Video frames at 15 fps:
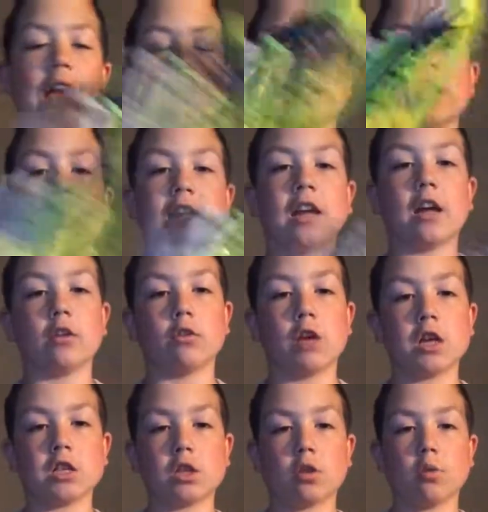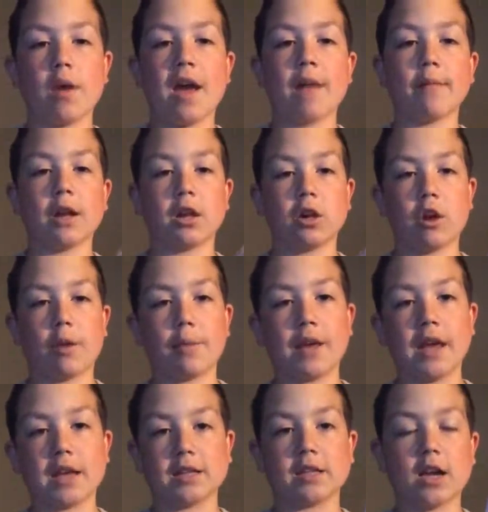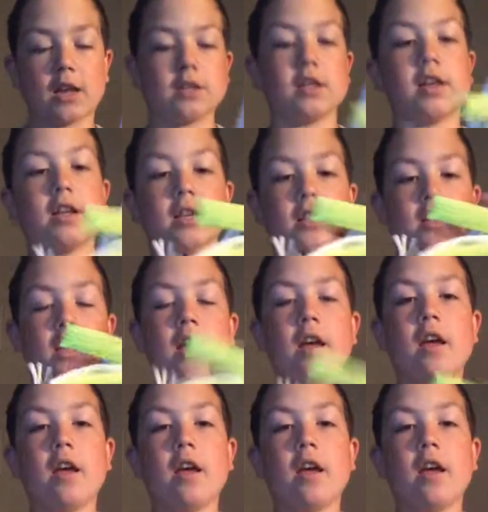SI down the rest of the way. I'm not sure how many SIs it is.